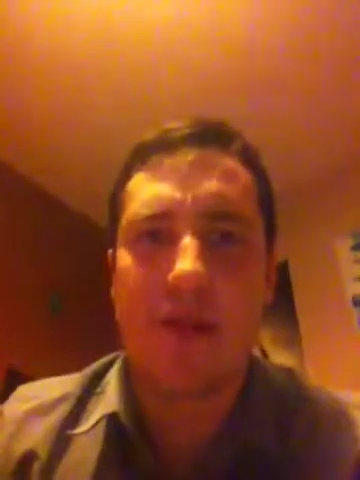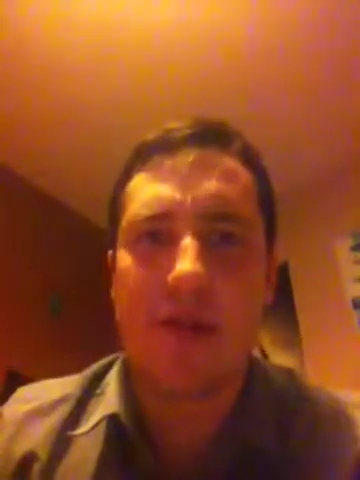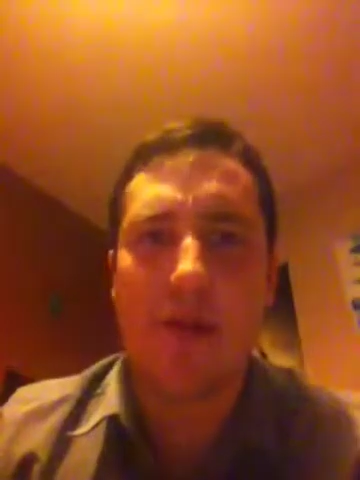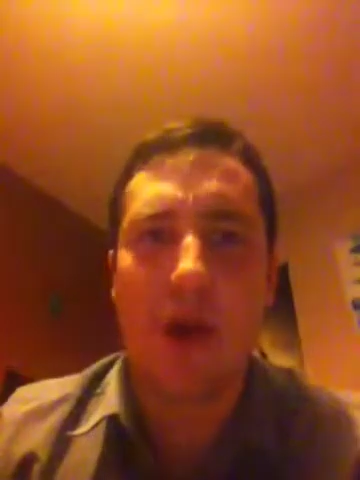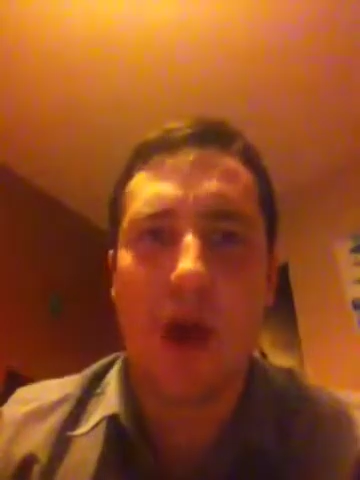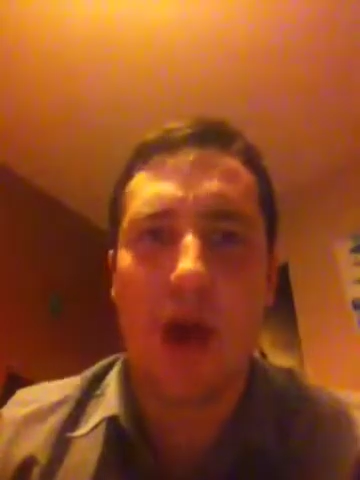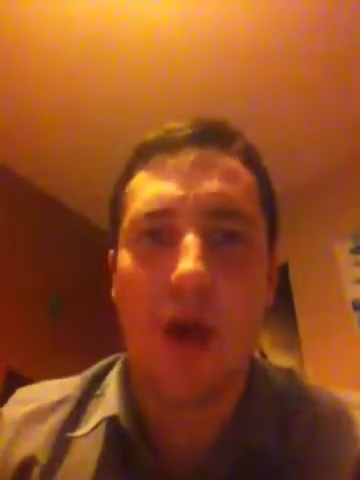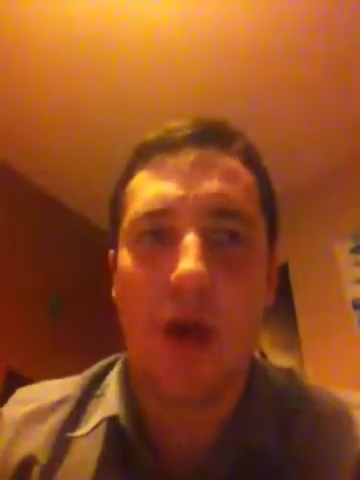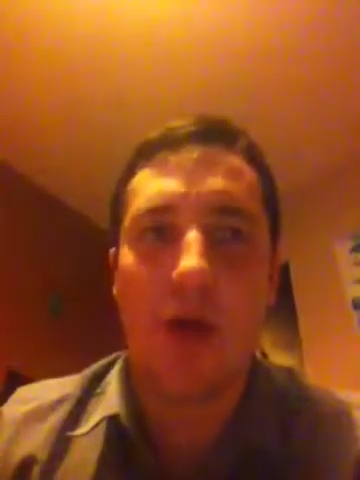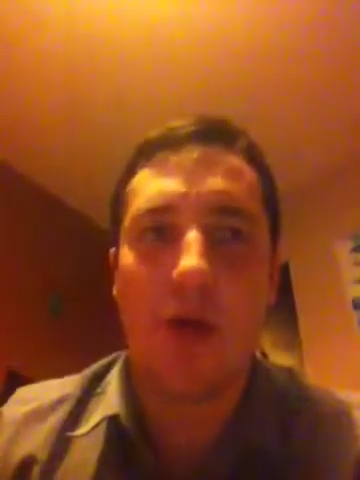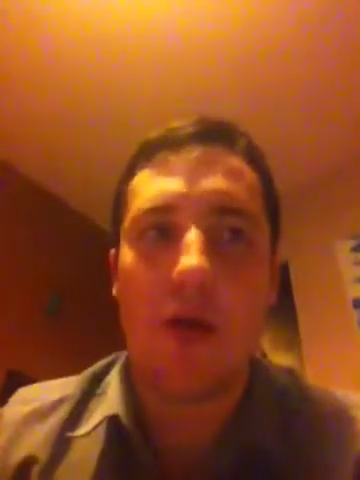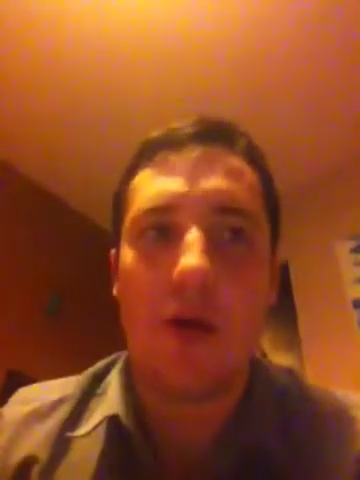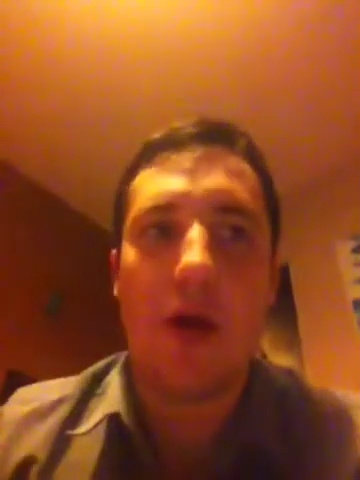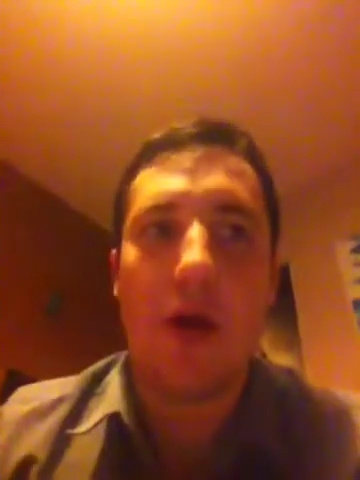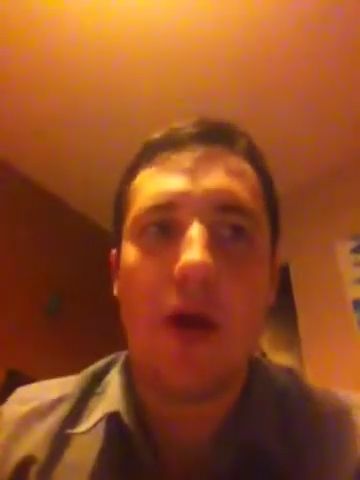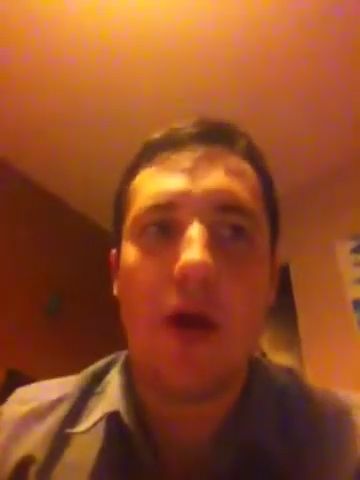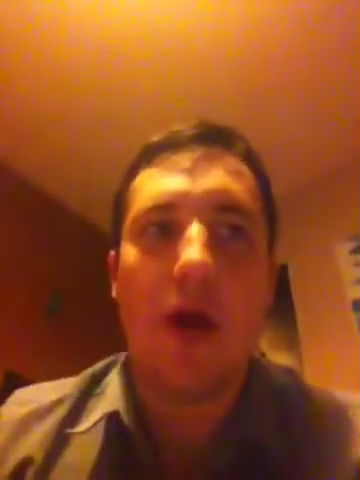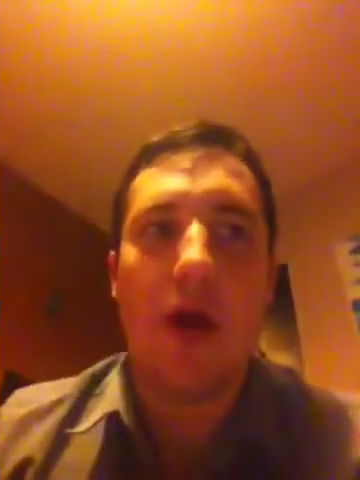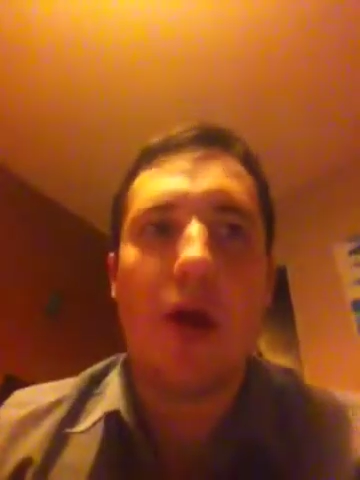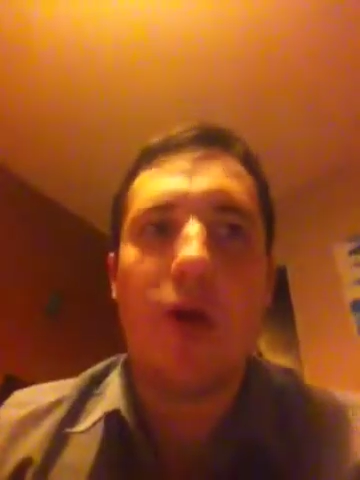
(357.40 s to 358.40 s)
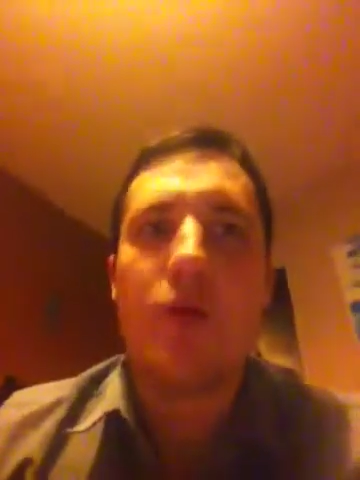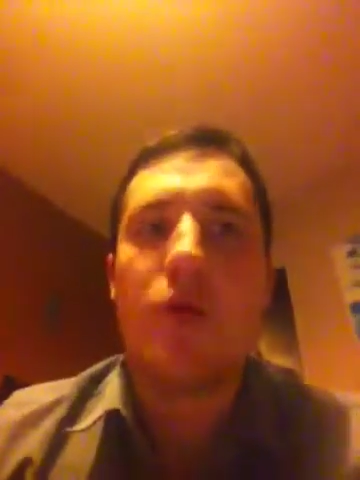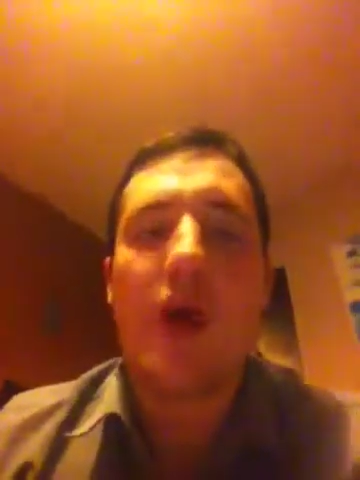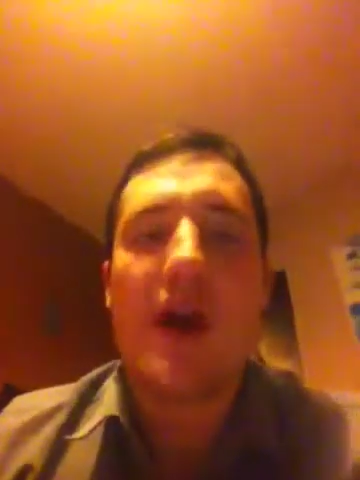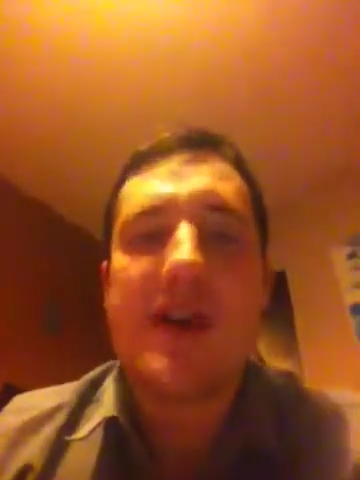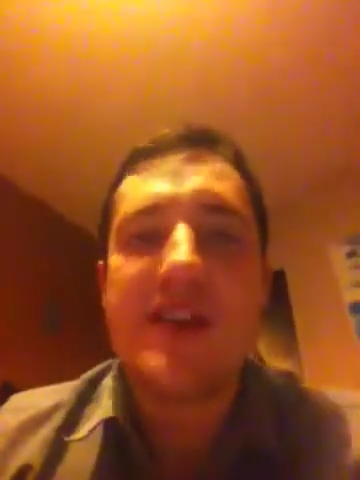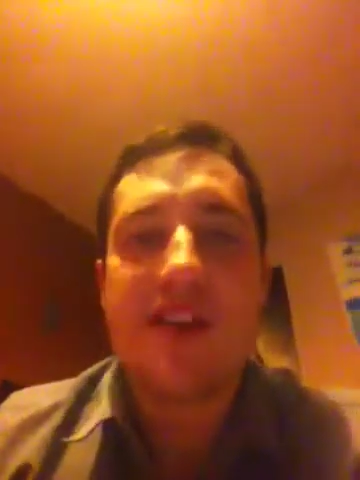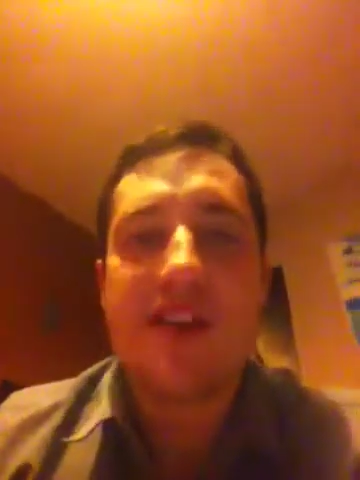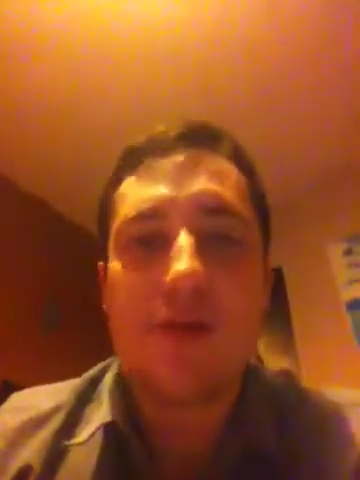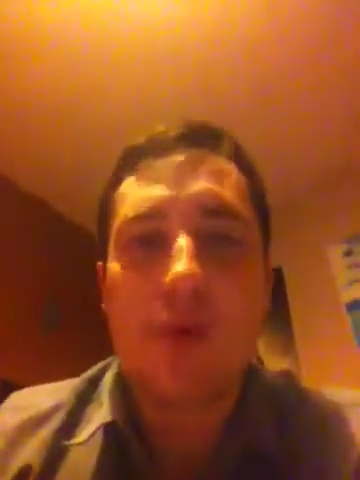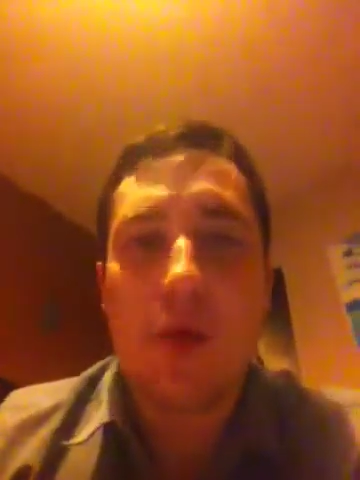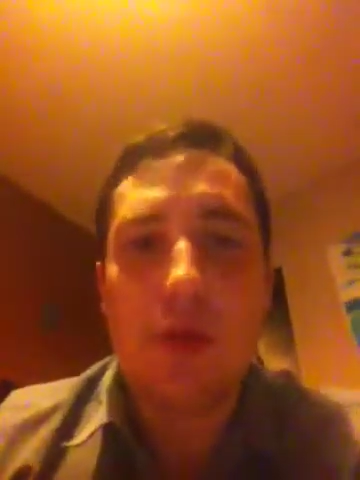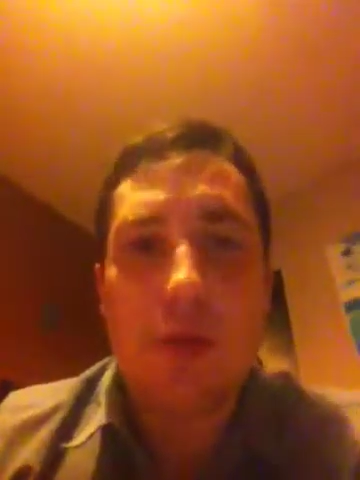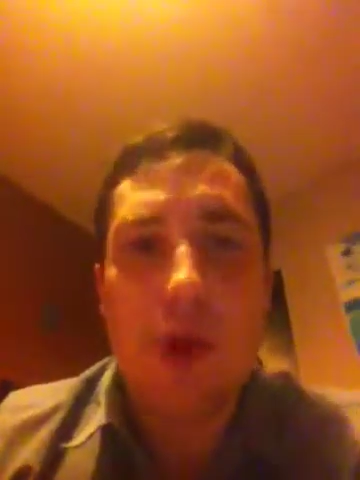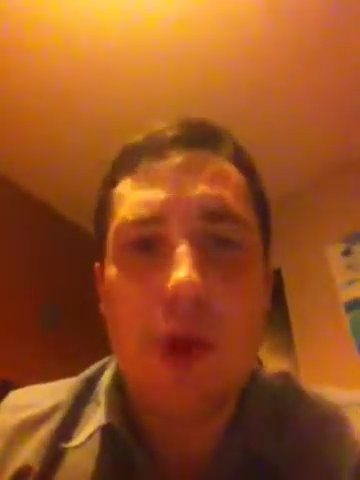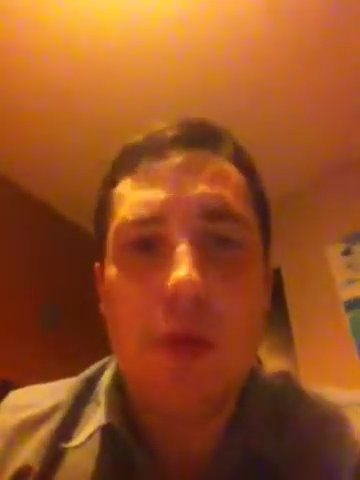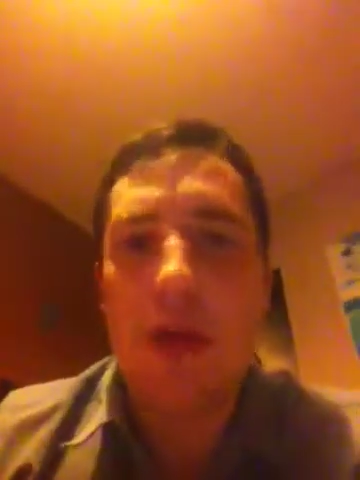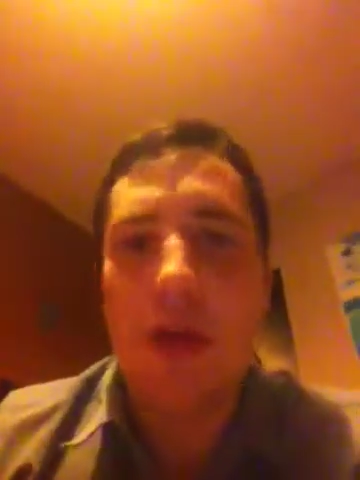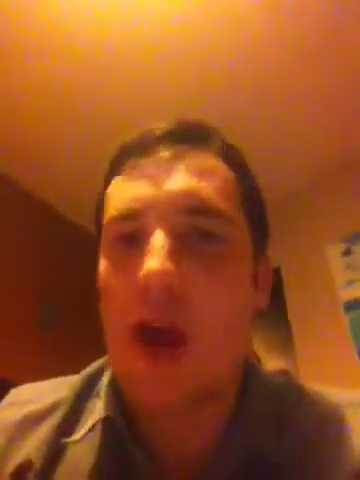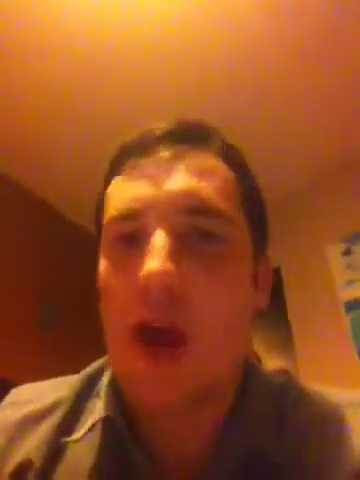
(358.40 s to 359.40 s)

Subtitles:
in a row. Why is everyone murmuring?